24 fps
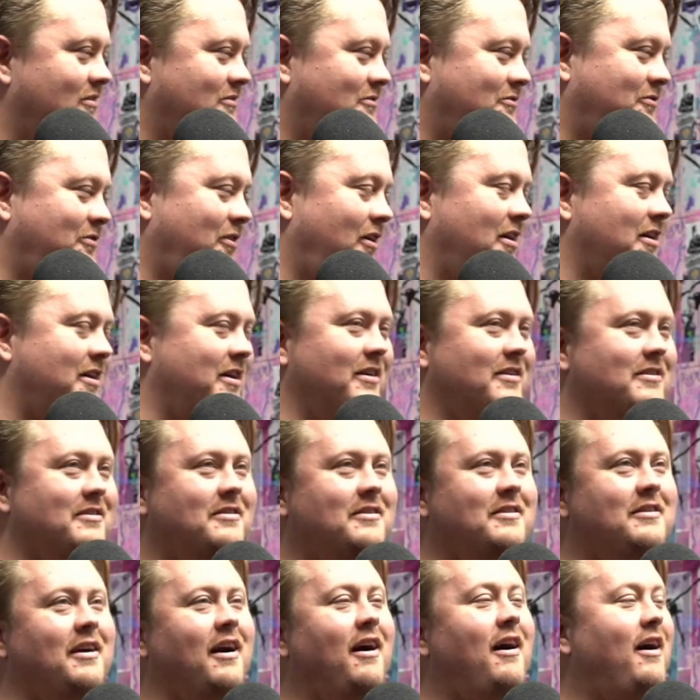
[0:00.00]
Fucking
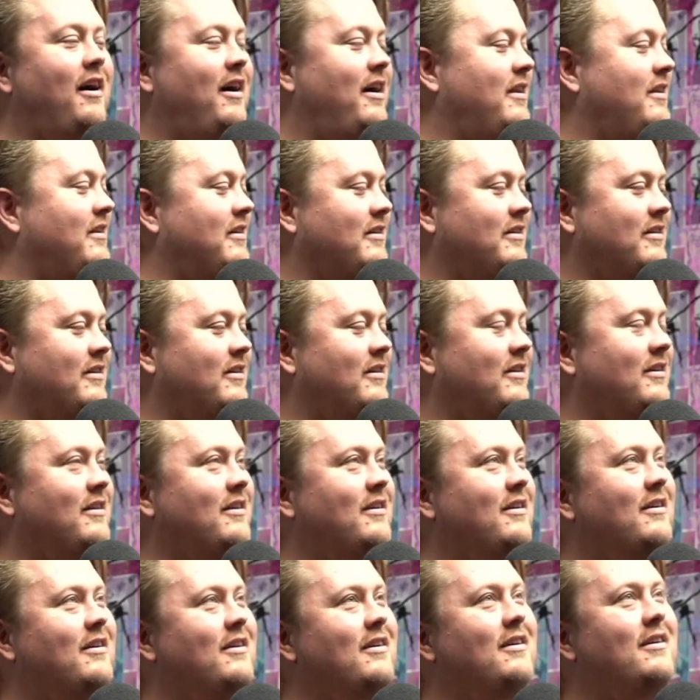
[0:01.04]
God.
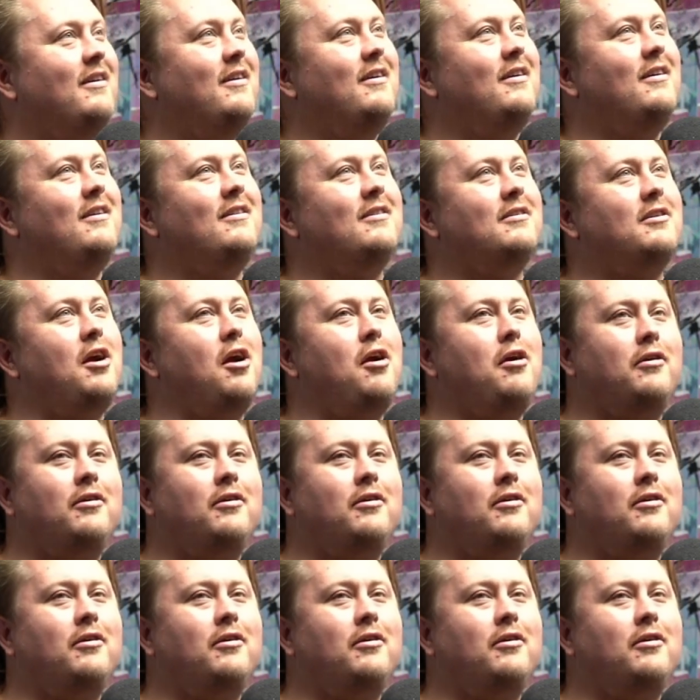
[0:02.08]
Kurt,